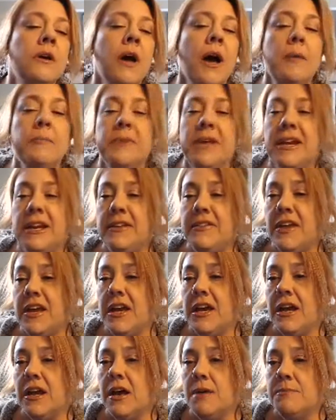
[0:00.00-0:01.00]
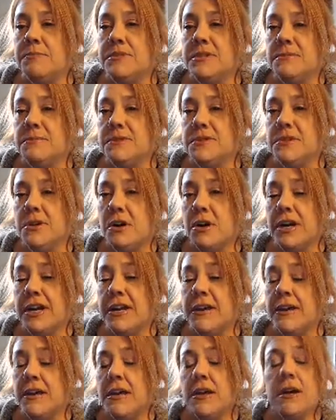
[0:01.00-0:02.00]
I'm getting the hiccups, I'm
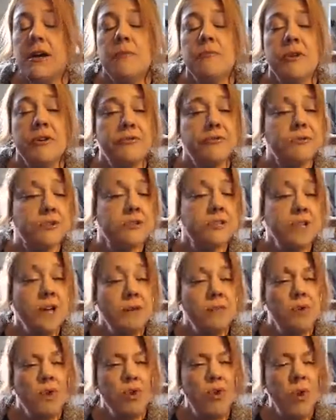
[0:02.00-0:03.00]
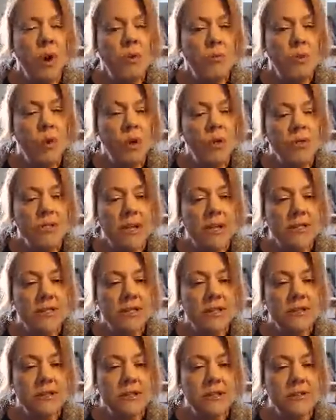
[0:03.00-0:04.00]
sorry. But for some who are more
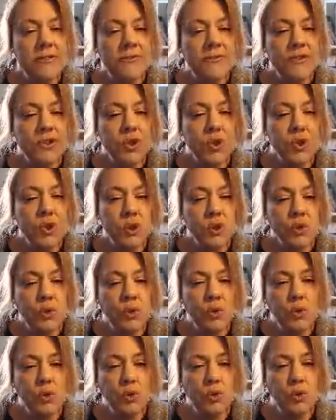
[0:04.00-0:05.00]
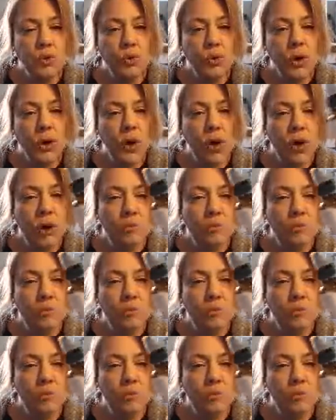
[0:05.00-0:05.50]
sensitive to